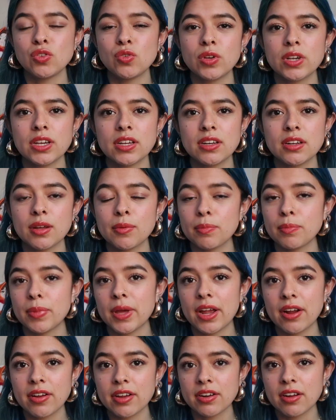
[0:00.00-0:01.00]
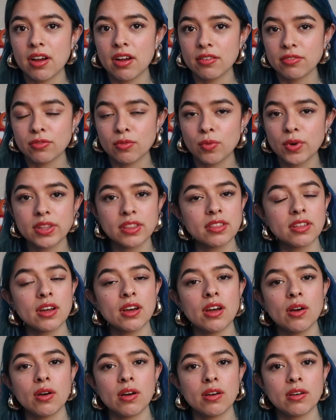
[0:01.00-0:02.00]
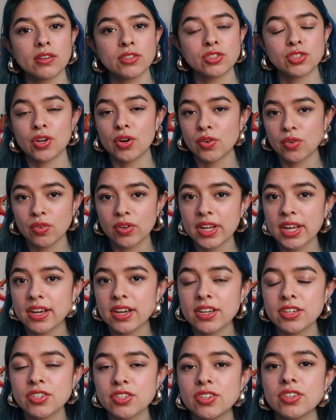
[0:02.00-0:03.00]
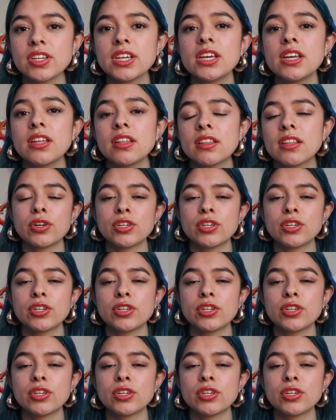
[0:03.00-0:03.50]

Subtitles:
you can pair it off with a turtleneck underneath,